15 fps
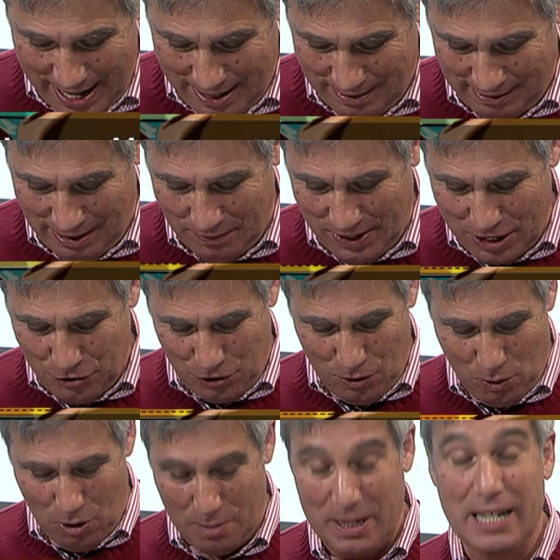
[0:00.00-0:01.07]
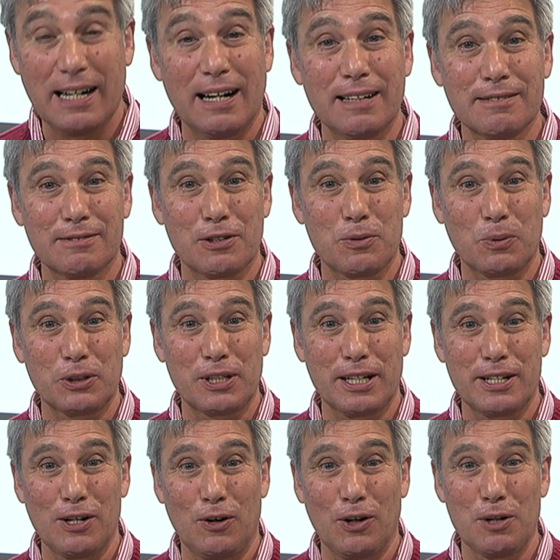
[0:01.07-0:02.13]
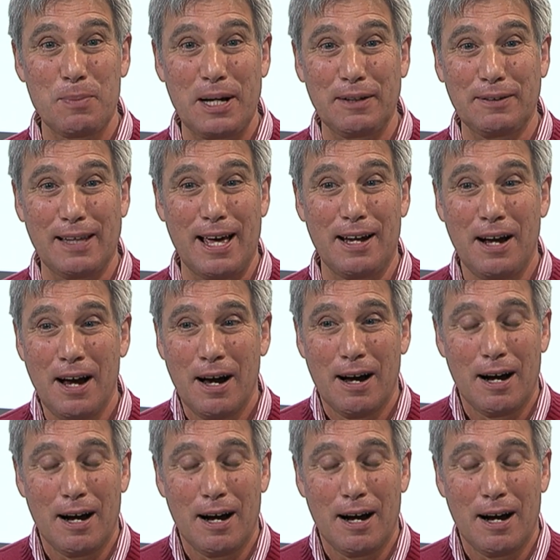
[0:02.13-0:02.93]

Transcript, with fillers: and Salvation Army Concert. We'll tell you all about that.